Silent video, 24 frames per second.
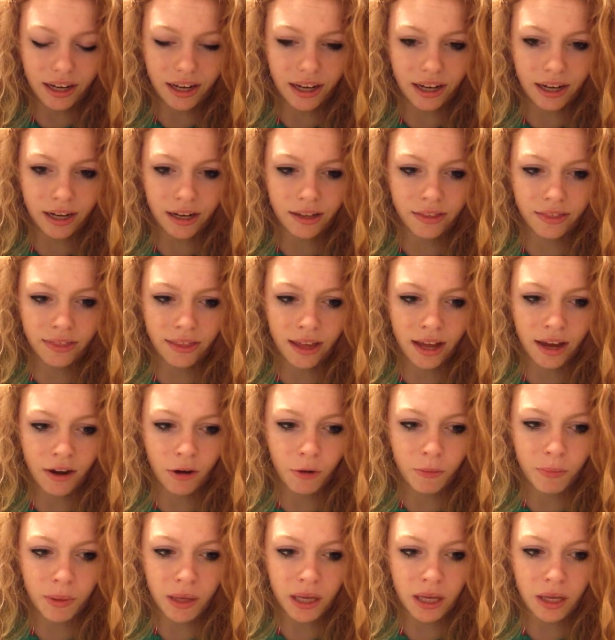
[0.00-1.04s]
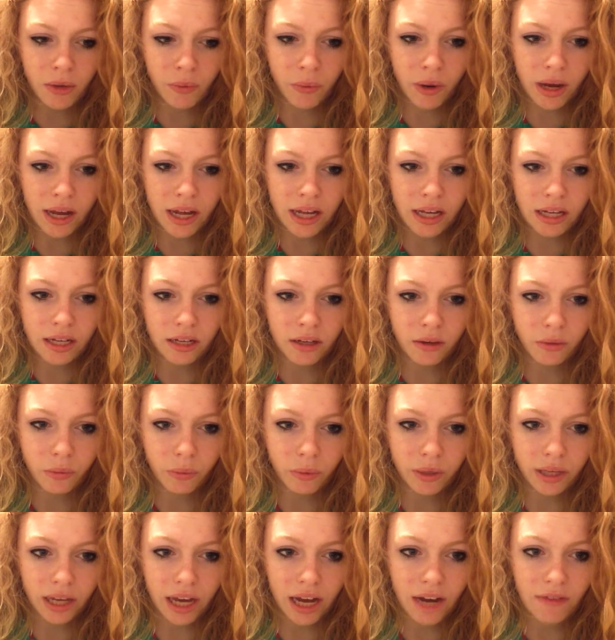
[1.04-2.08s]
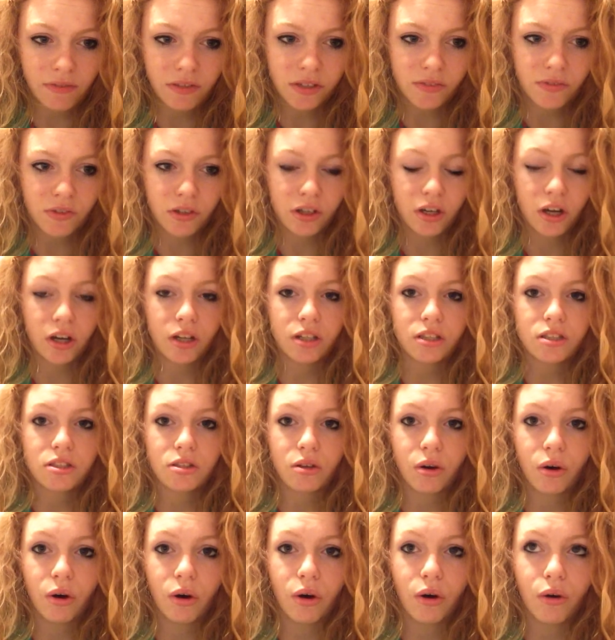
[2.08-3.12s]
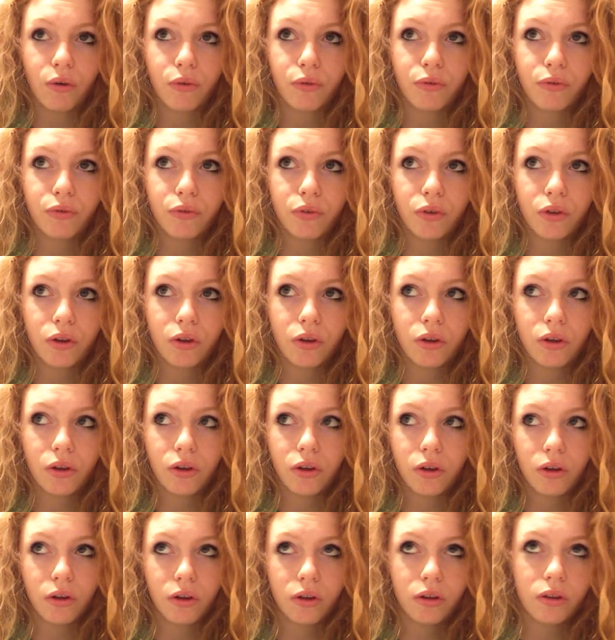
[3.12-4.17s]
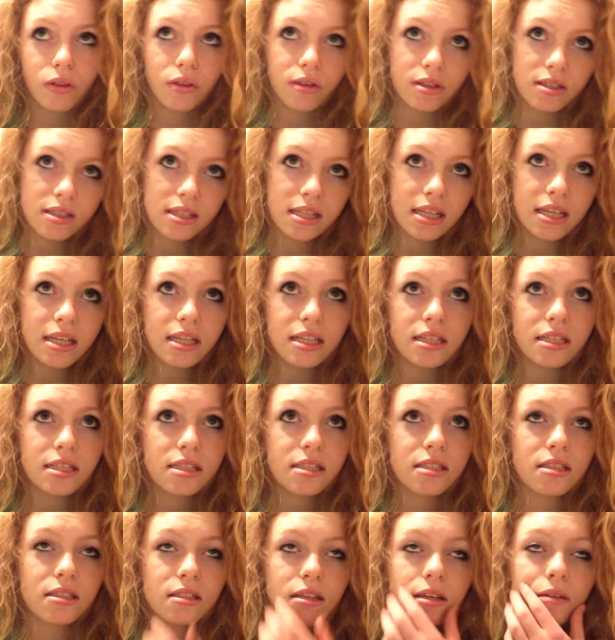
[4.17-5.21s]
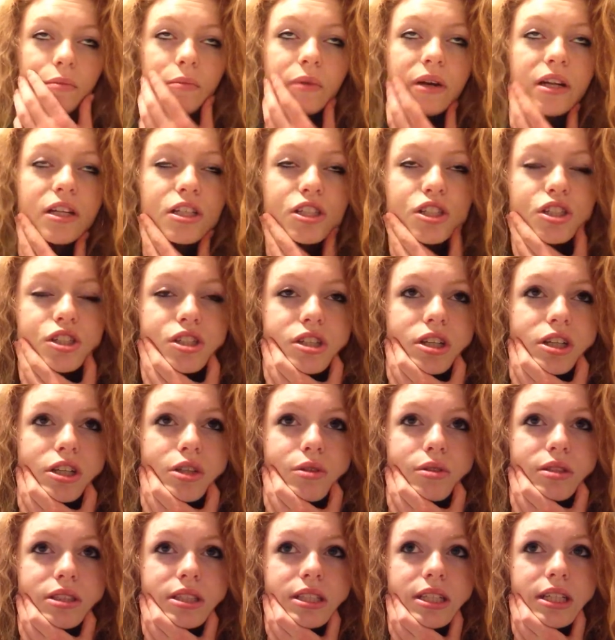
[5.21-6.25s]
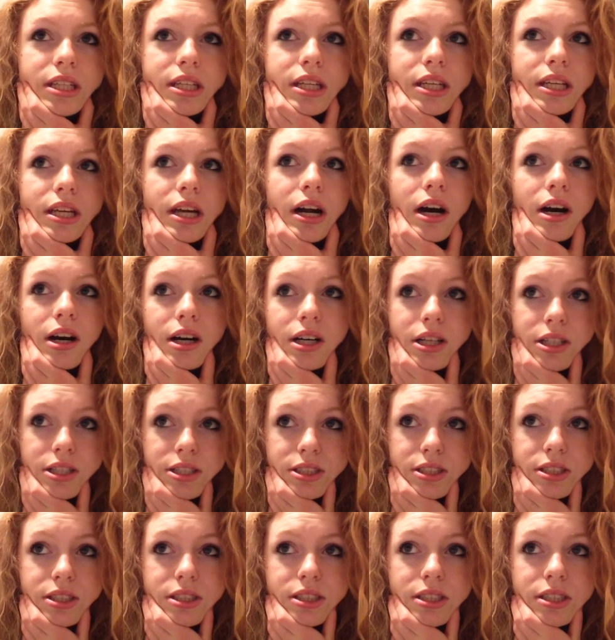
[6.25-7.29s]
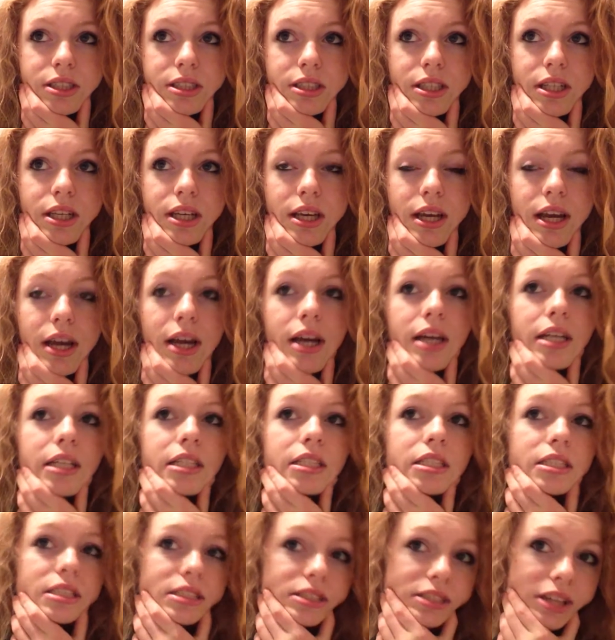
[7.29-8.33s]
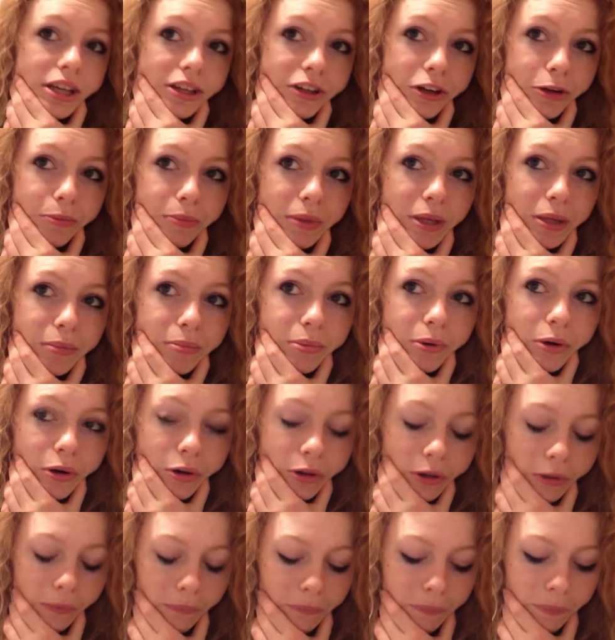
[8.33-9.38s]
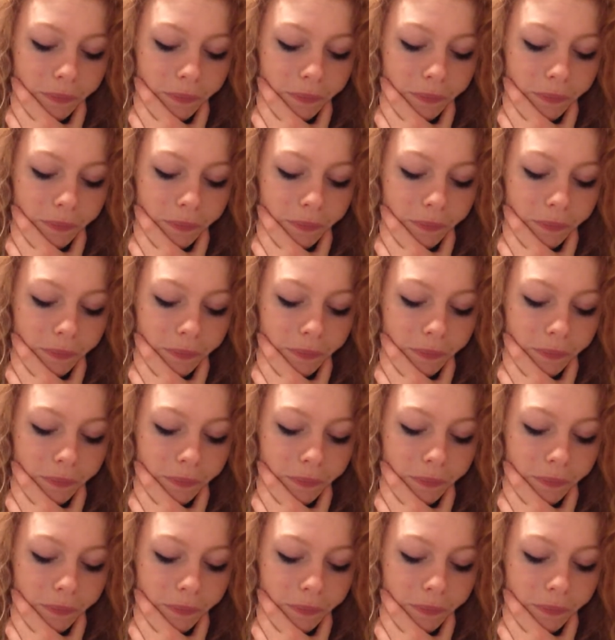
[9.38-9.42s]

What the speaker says: And that'll be when we have different cuts of the scenes in which you see Arkans and the psycho people,